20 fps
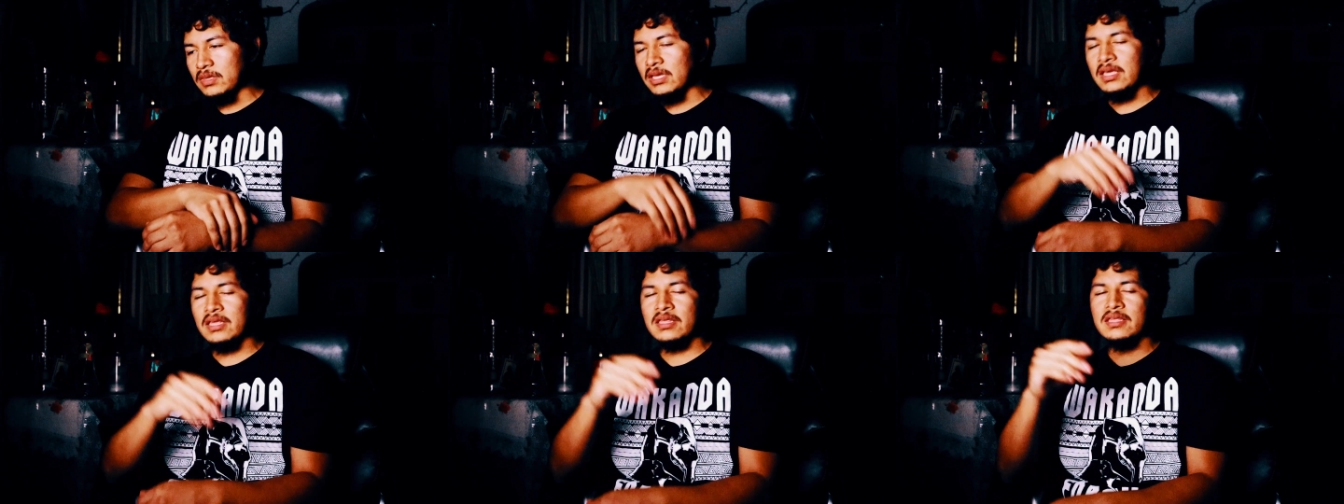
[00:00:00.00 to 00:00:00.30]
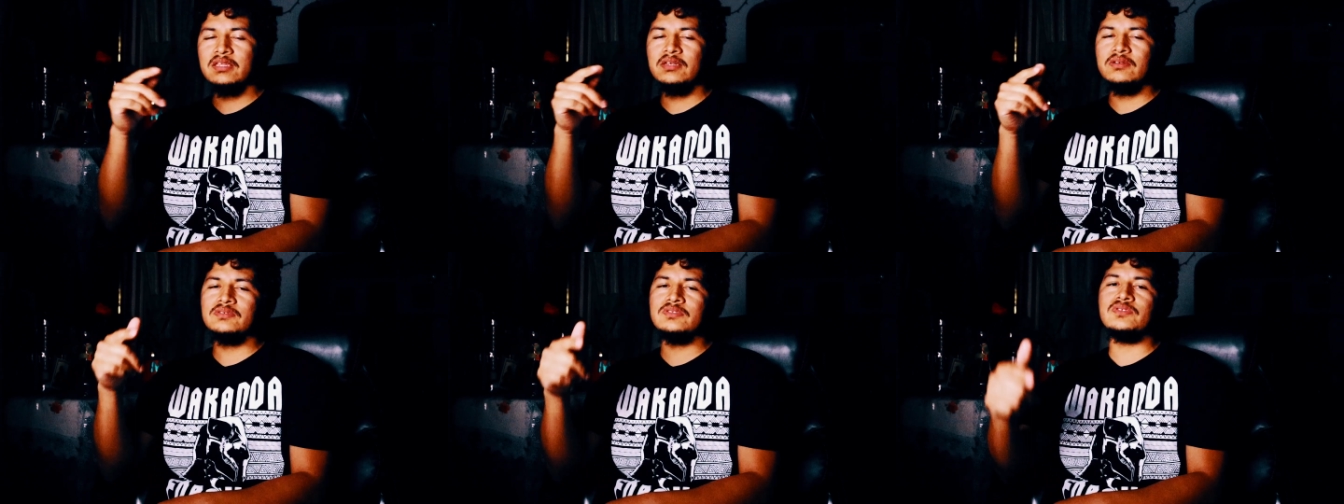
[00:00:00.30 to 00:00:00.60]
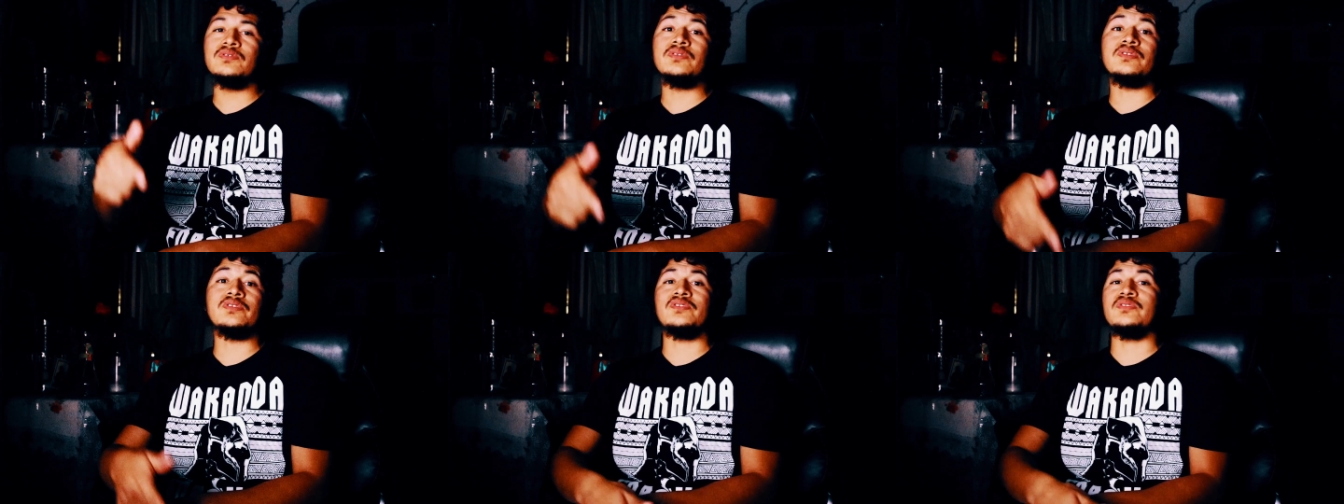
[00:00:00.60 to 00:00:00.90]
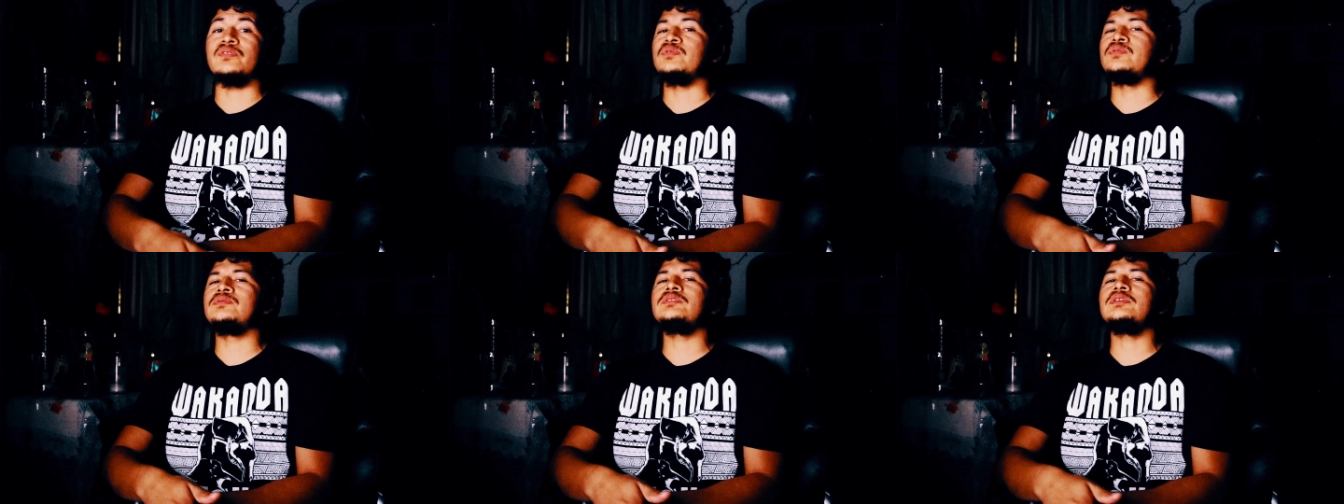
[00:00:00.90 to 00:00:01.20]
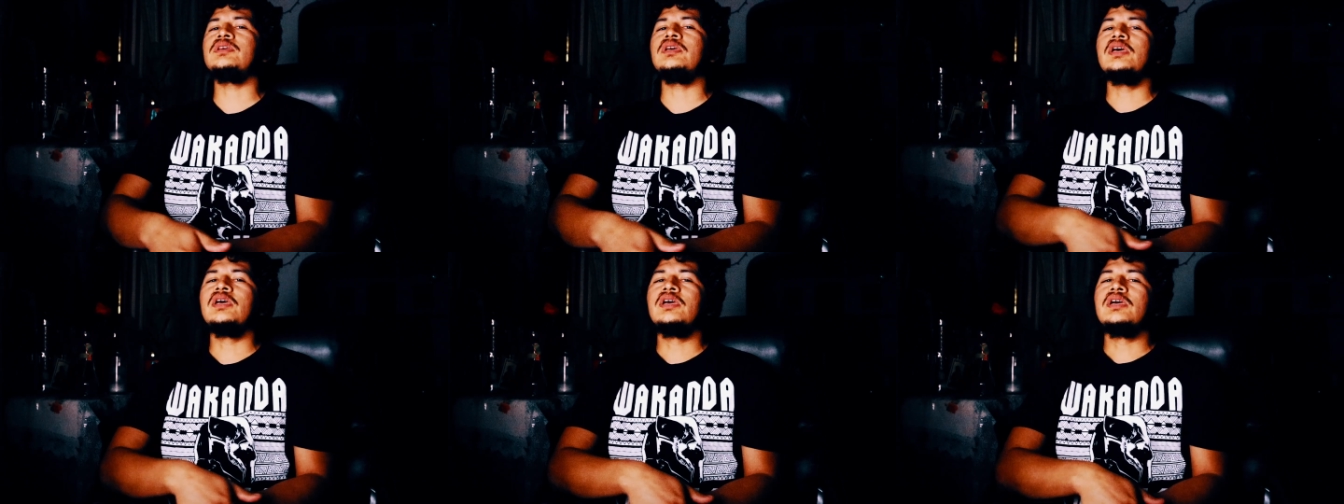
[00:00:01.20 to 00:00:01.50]
It's still too soon
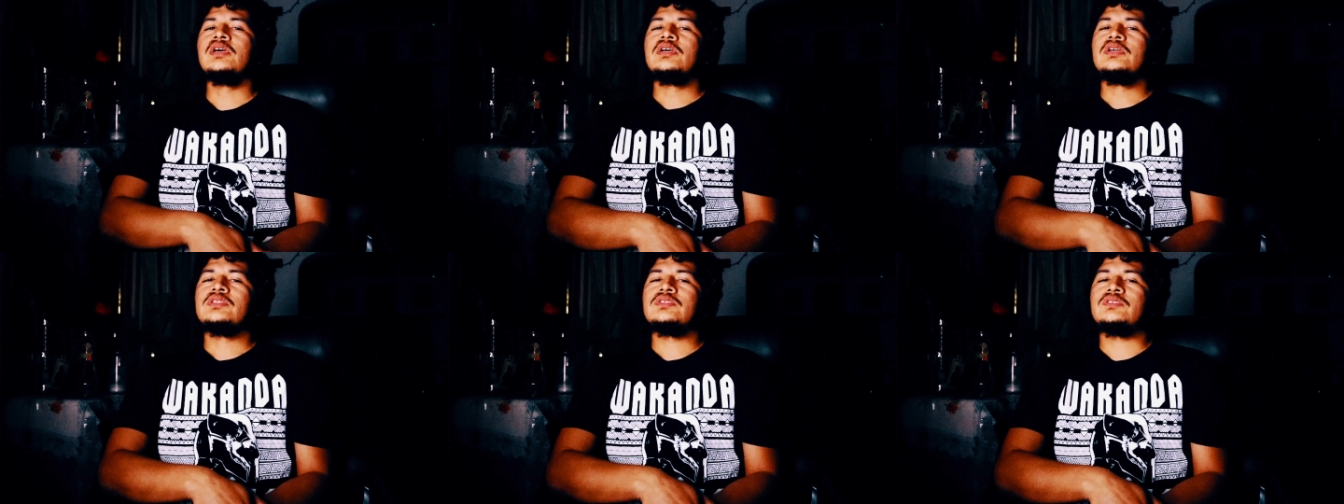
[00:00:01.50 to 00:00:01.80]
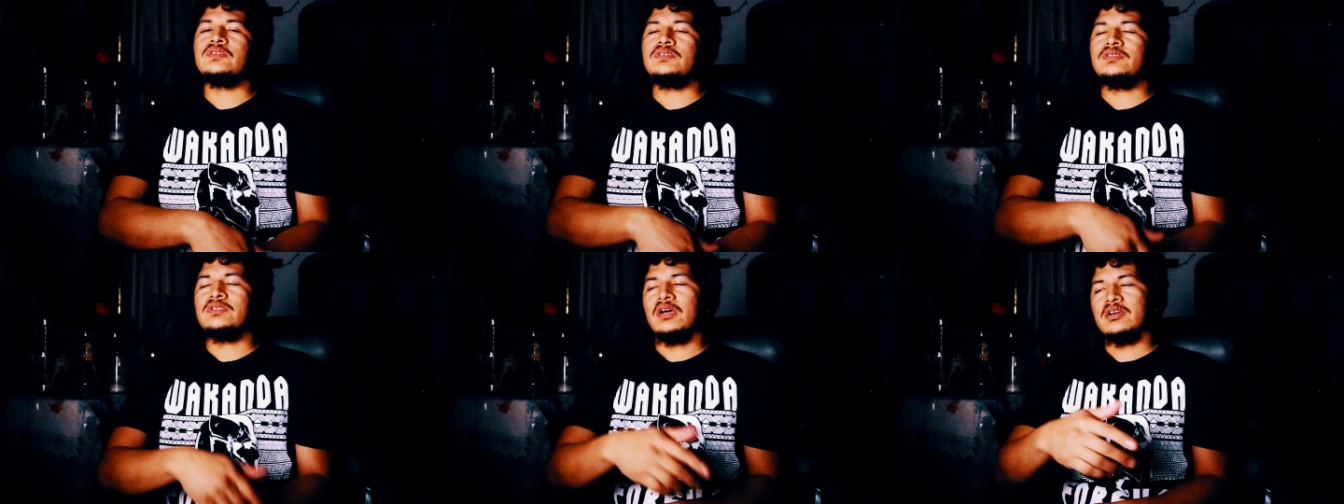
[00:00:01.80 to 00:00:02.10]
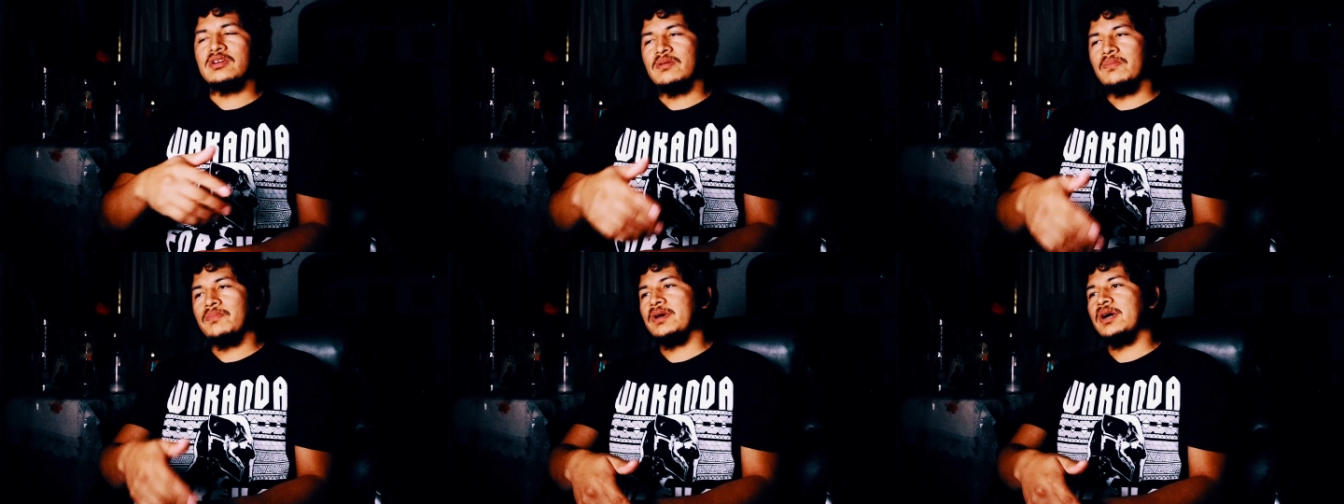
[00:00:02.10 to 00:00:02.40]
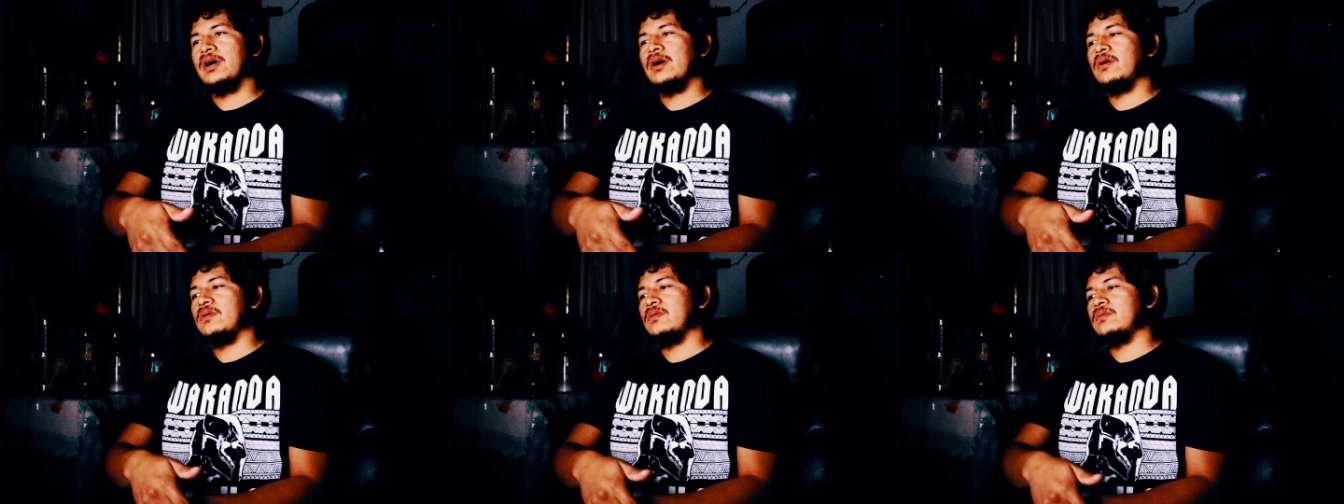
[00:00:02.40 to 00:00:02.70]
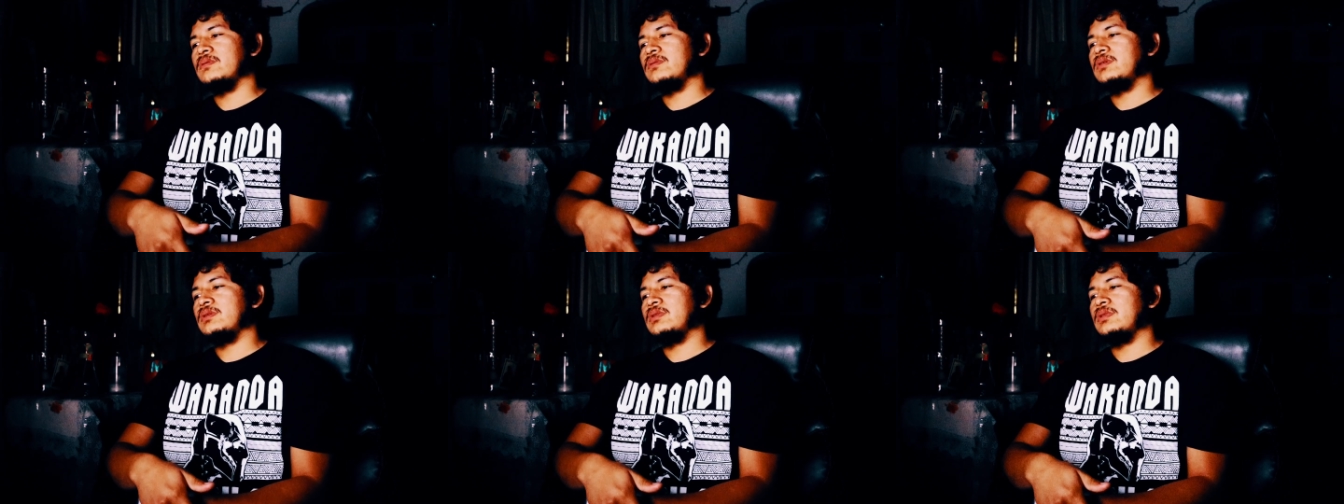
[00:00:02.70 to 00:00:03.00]
to talk about,